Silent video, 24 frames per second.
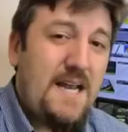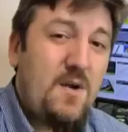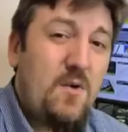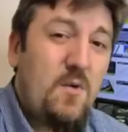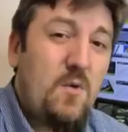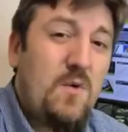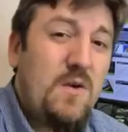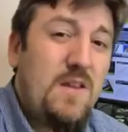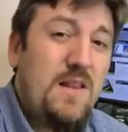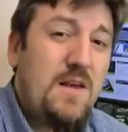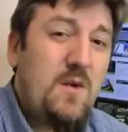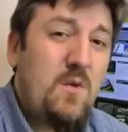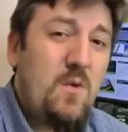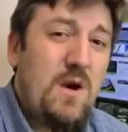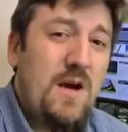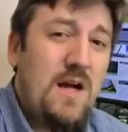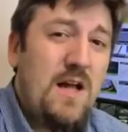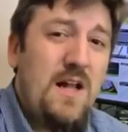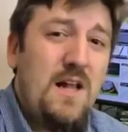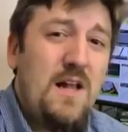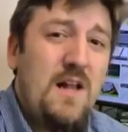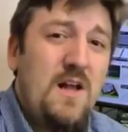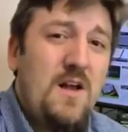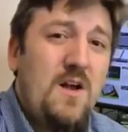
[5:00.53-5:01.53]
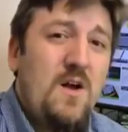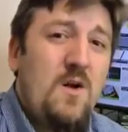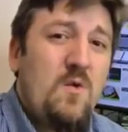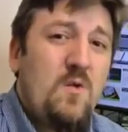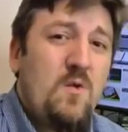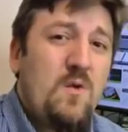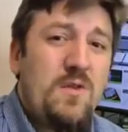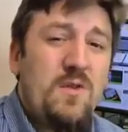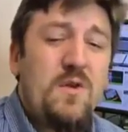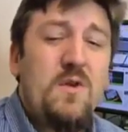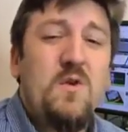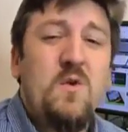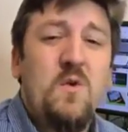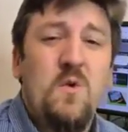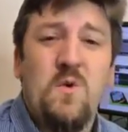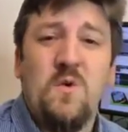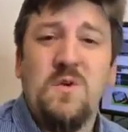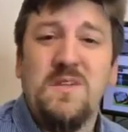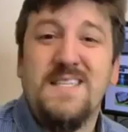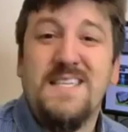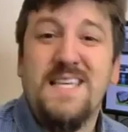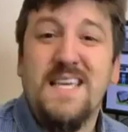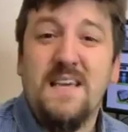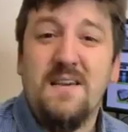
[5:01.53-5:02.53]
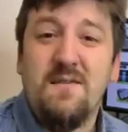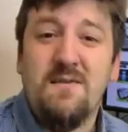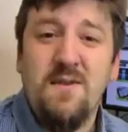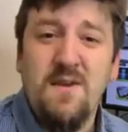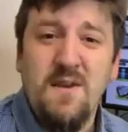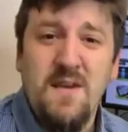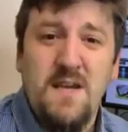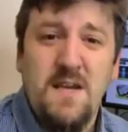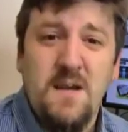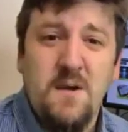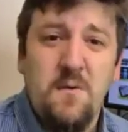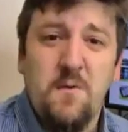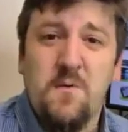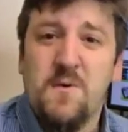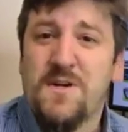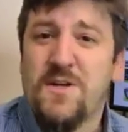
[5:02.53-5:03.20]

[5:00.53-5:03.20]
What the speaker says: in really well with Google TV,